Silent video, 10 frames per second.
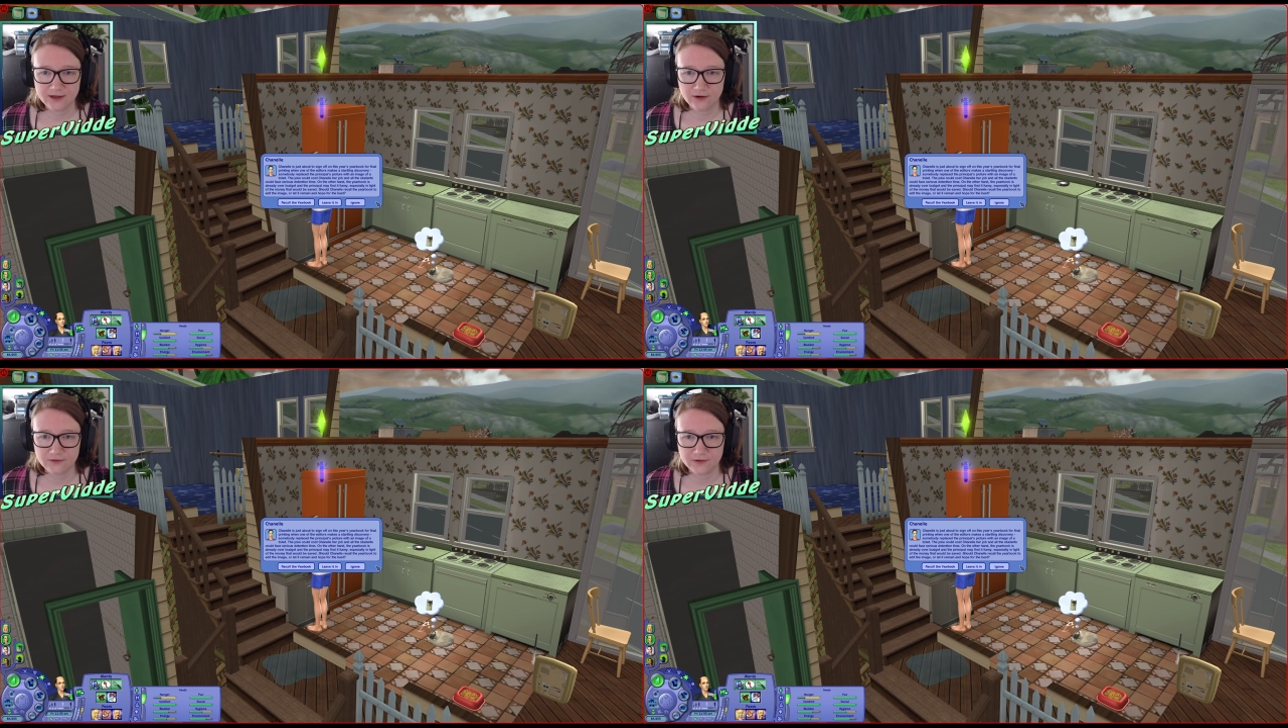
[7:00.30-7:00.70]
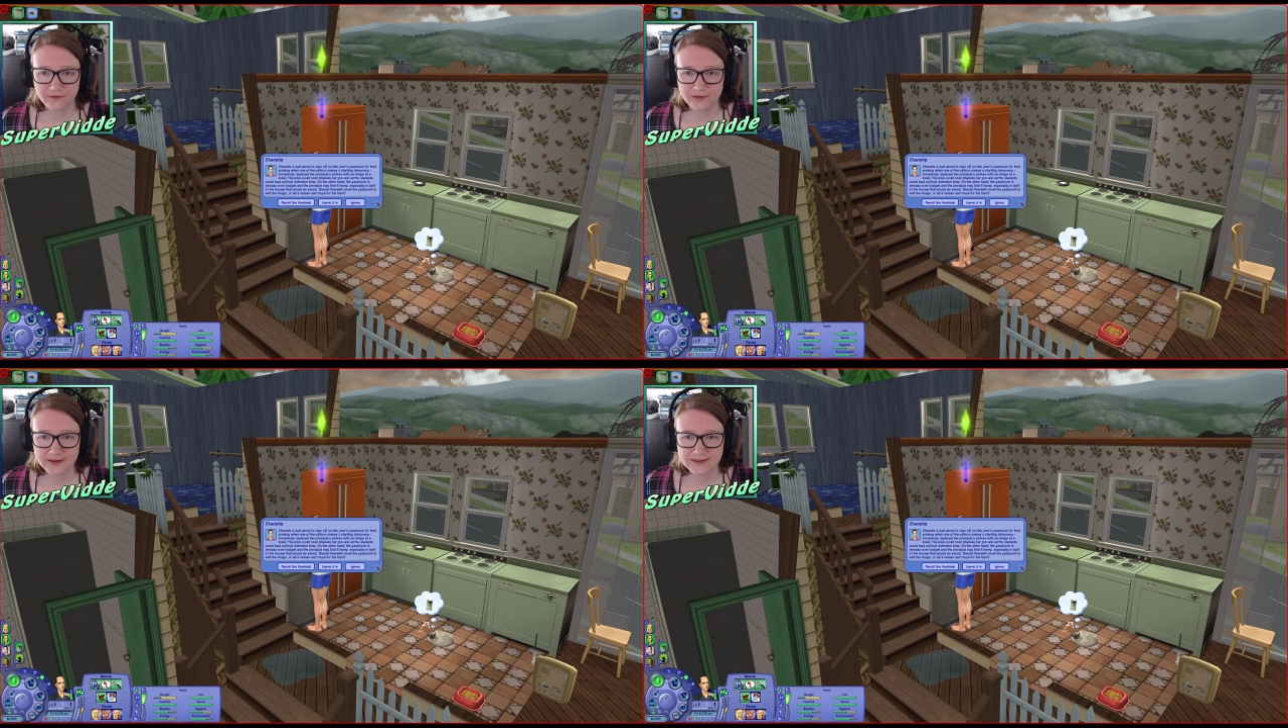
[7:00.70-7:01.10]
off
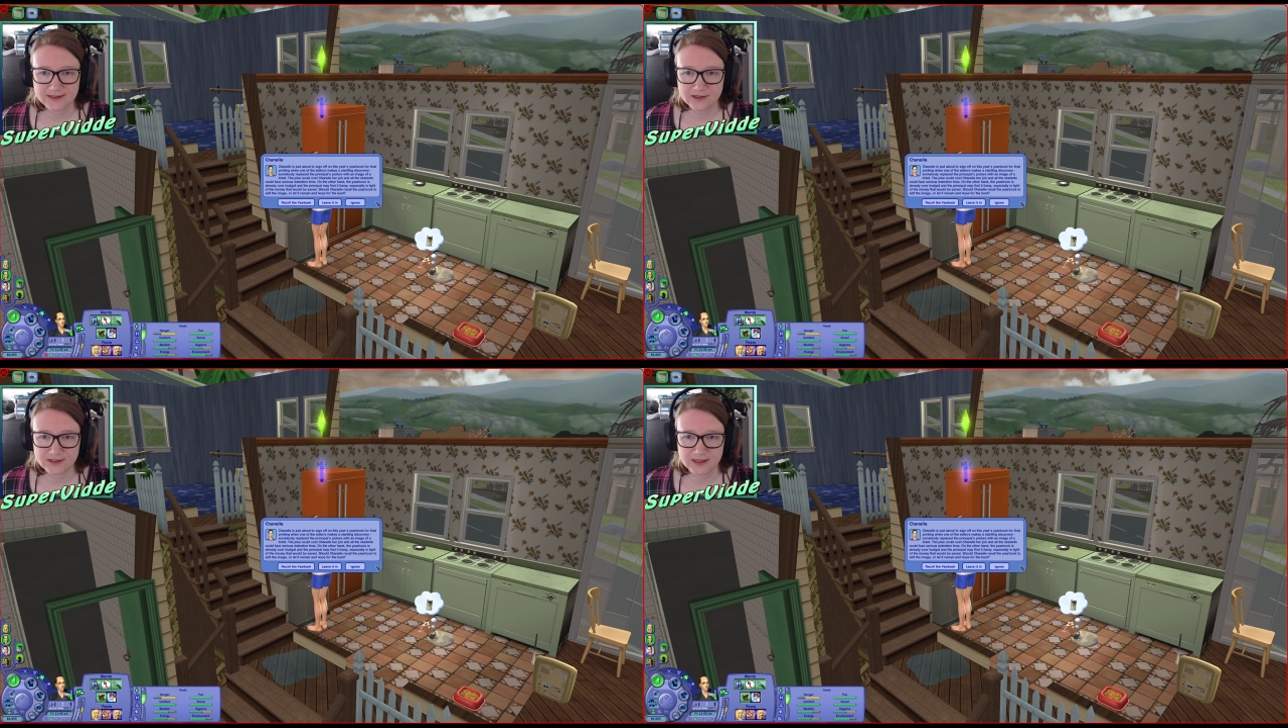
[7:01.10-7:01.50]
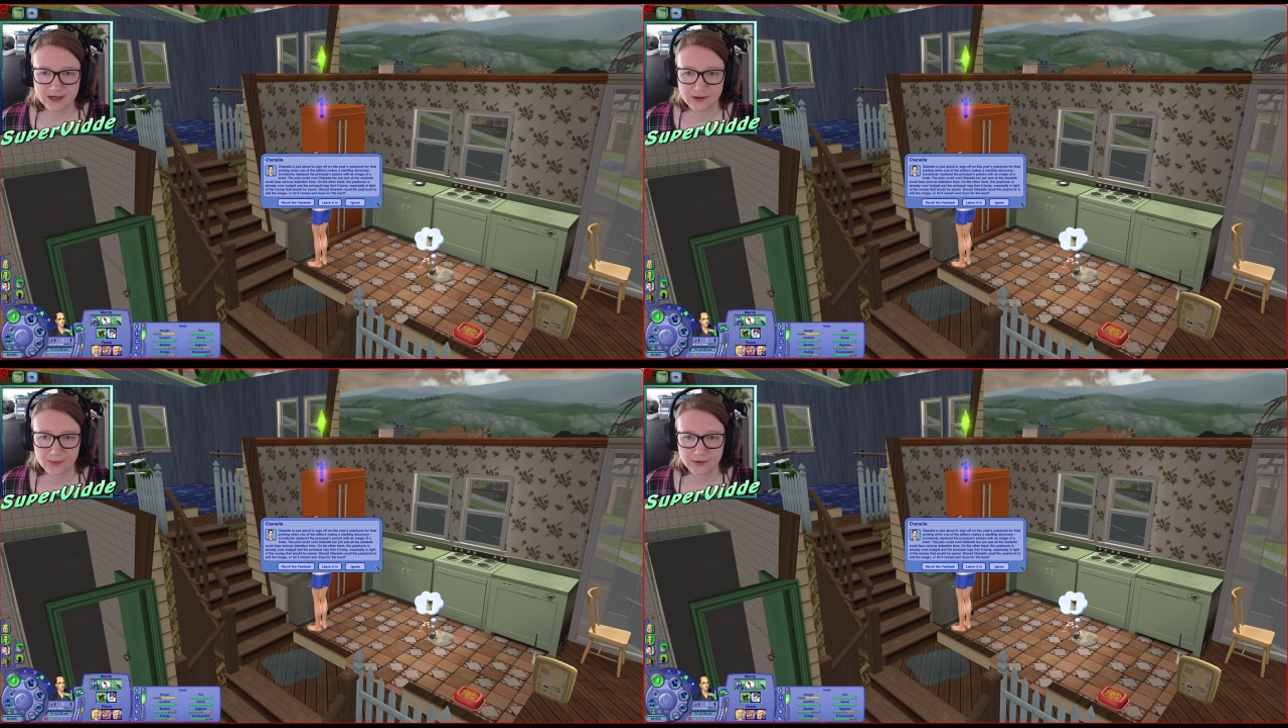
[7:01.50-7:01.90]
on this year's
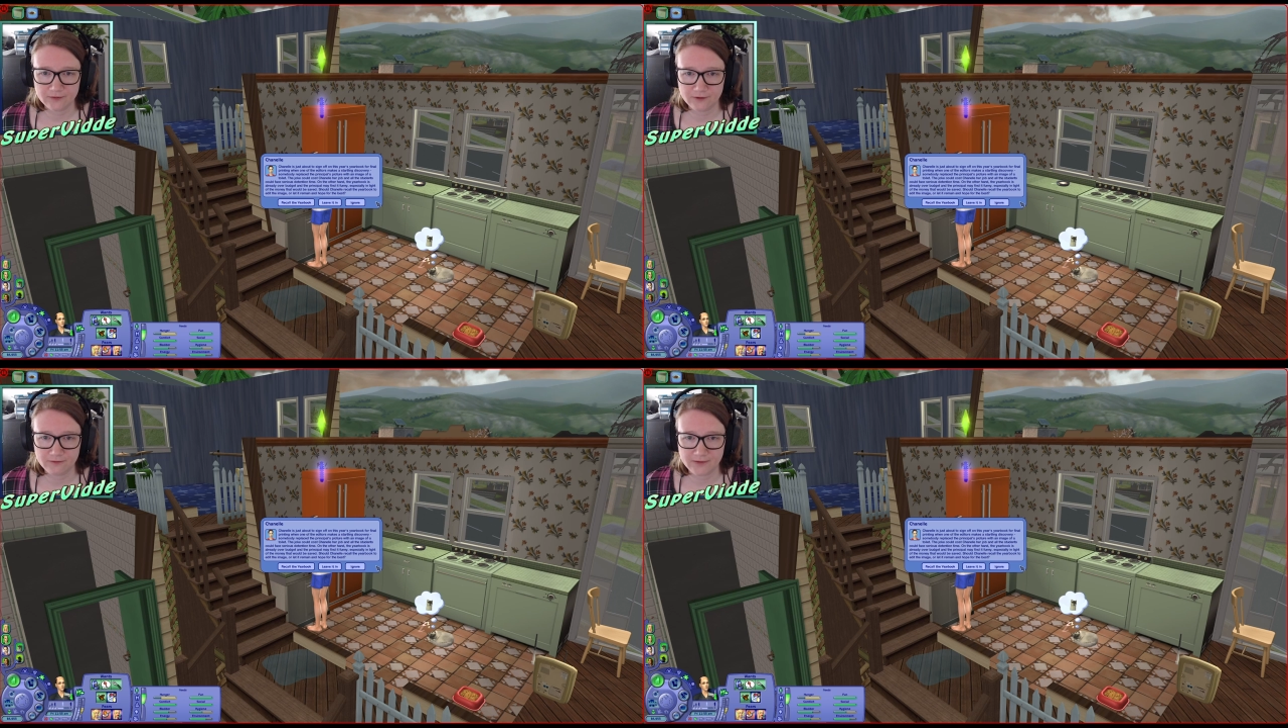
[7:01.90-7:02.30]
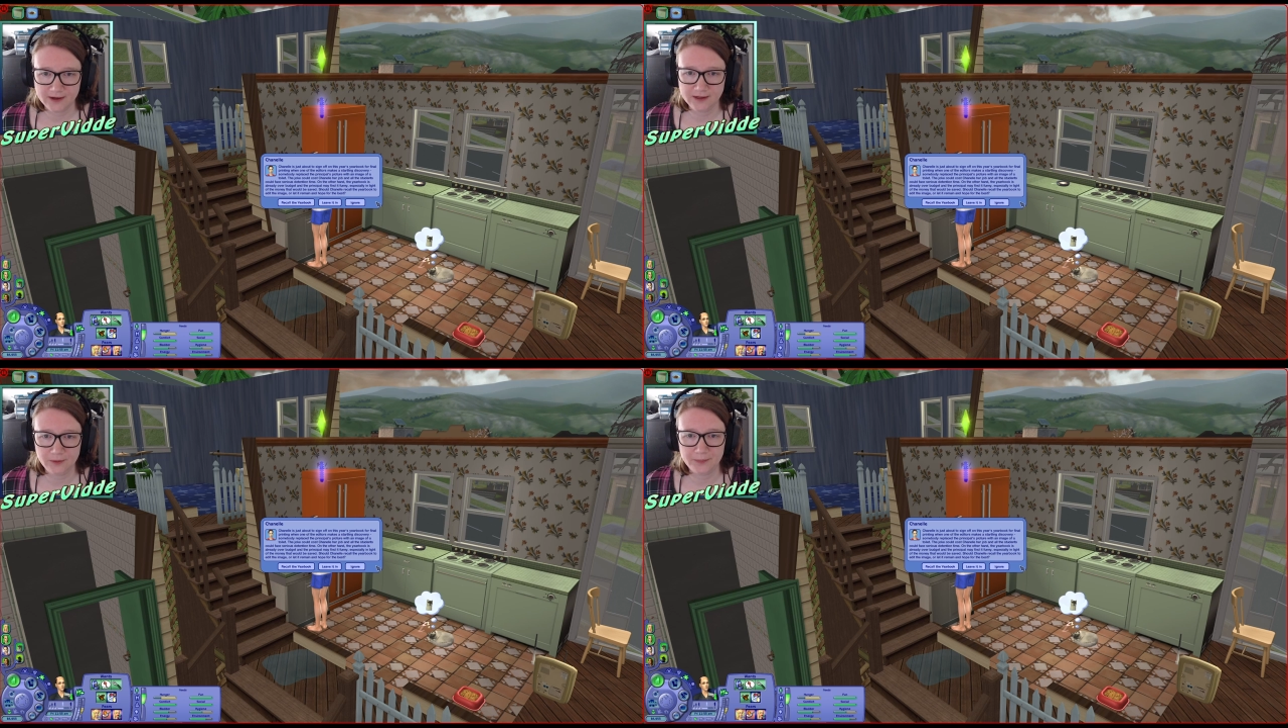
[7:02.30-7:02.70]
yearbook for
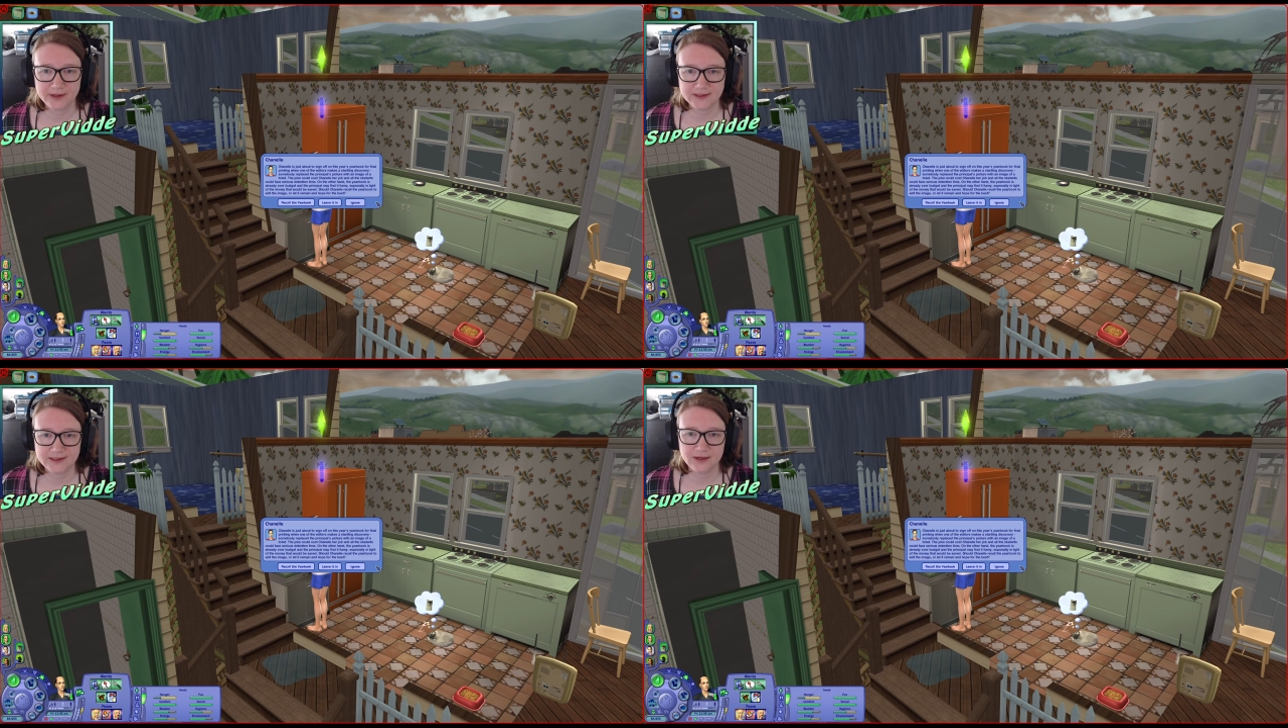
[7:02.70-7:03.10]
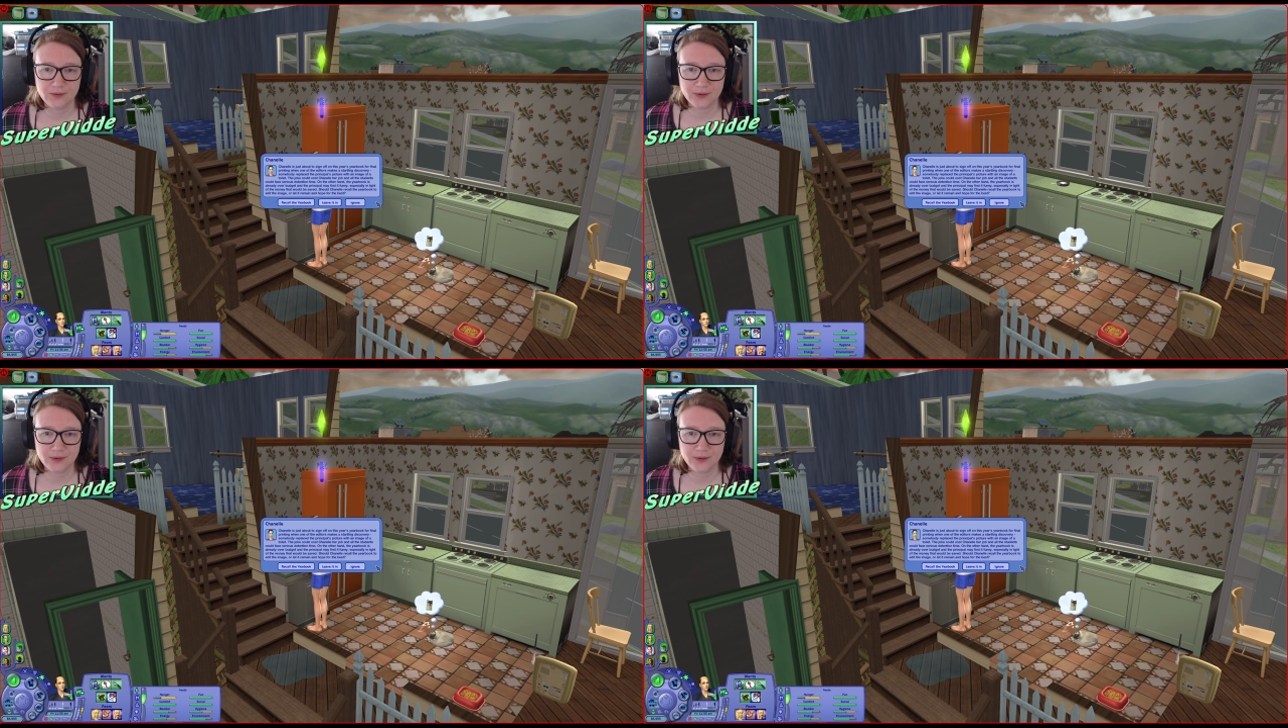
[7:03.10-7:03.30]
final printing